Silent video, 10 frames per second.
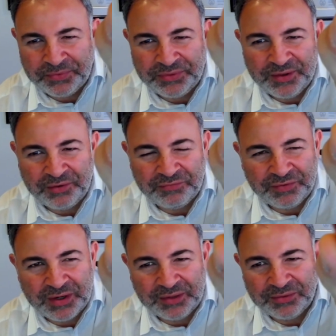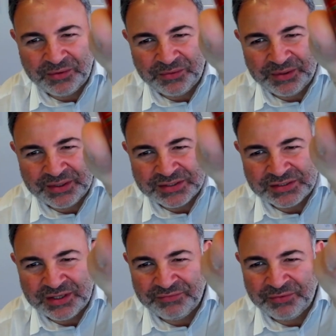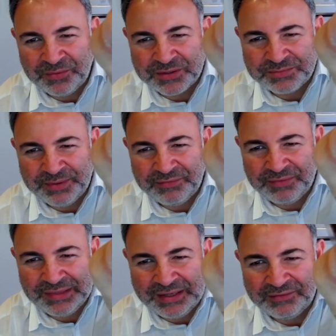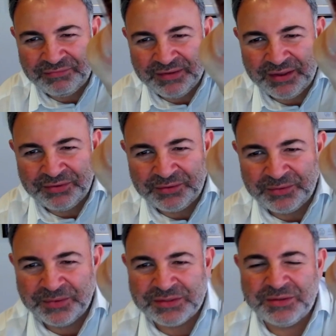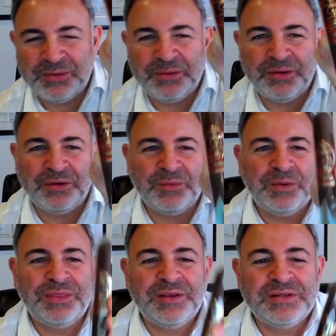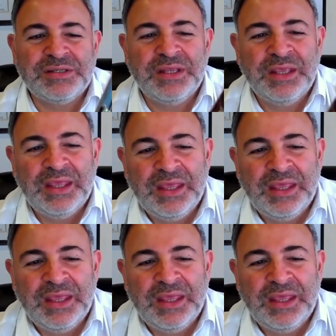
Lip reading: Don Fernando is, of course, my late father, who is no longer with us.